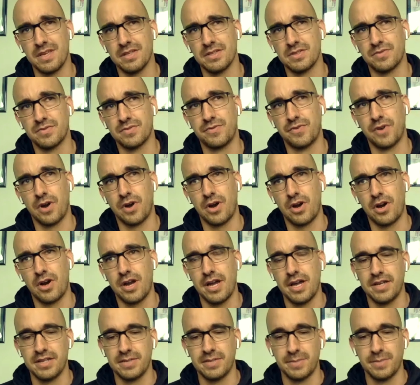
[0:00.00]
as far
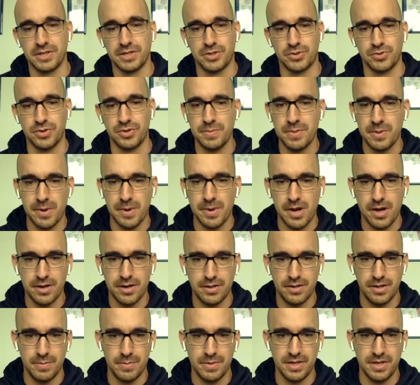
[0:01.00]
as my treatment
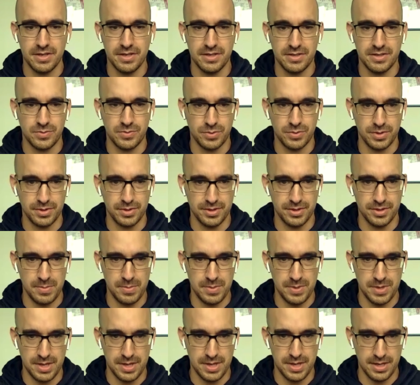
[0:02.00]
model, I mean, it's really
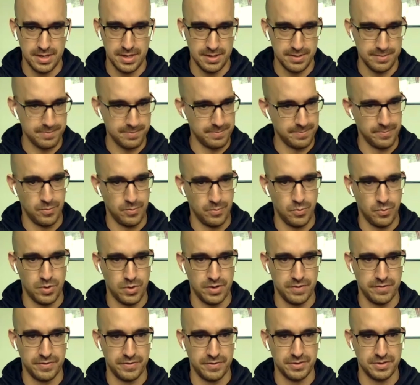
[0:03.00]
been
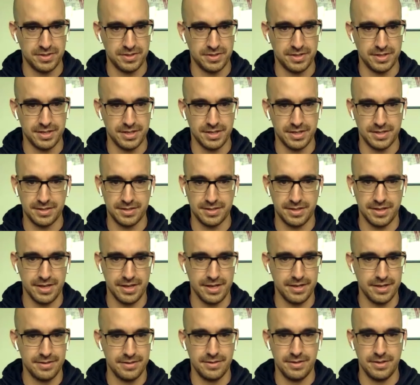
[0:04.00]
one of those things
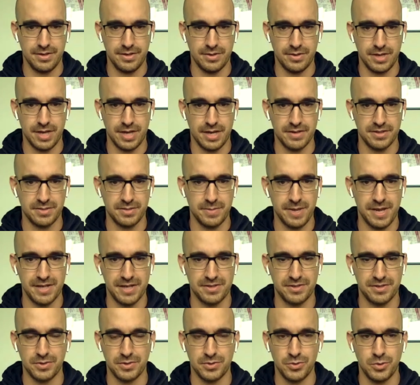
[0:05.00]
that kind of
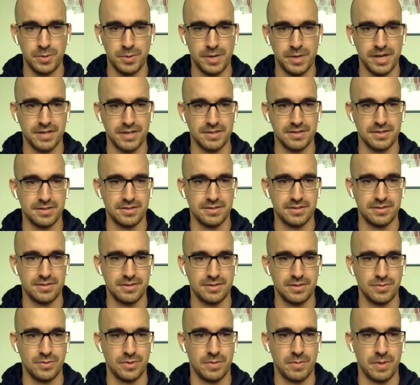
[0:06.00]
smashed the toolbox.
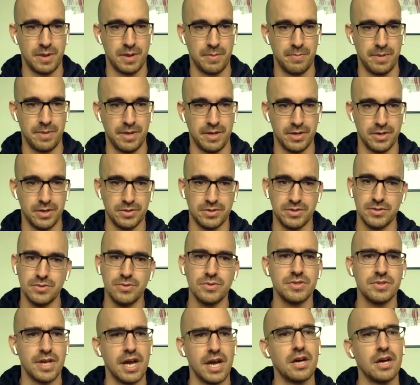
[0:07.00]
It's one of my
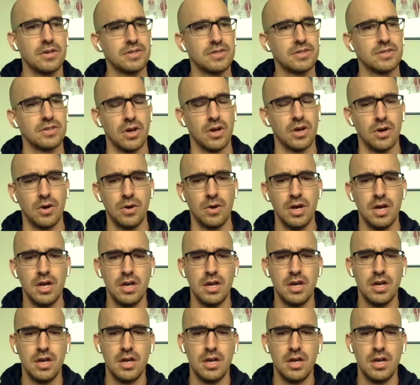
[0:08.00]
go-tos now. So